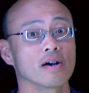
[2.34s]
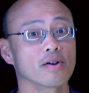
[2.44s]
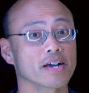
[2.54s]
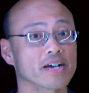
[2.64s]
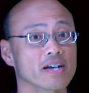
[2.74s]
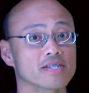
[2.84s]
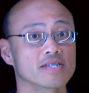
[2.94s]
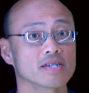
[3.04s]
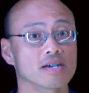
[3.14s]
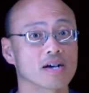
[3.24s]
All right,
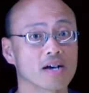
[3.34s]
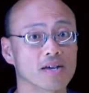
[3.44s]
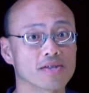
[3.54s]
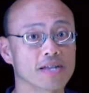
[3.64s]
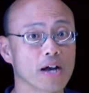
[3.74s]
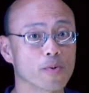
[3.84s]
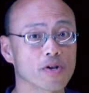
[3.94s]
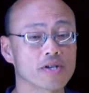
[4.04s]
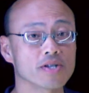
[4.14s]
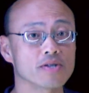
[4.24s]
guys, now we're
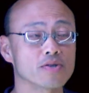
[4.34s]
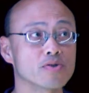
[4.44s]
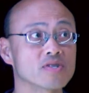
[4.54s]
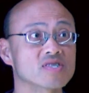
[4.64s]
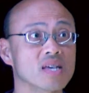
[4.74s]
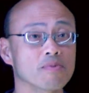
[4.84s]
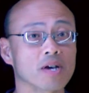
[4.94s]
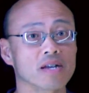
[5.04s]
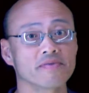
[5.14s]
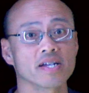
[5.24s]
going to do the same
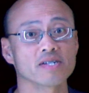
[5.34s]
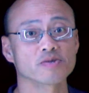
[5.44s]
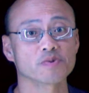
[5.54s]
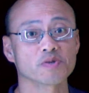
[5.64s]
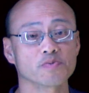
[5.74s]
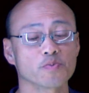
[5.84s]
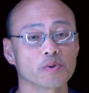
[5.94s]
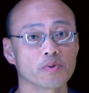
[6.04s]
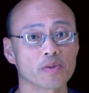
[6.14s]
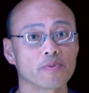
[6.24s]
kind of analysis
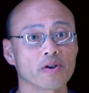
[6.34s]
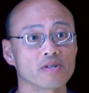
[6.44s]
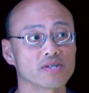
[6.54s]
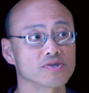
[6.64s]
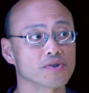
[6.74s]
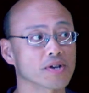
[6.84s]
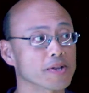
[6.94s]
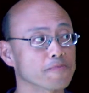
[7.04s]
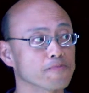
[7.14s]
but with a parallel circuit.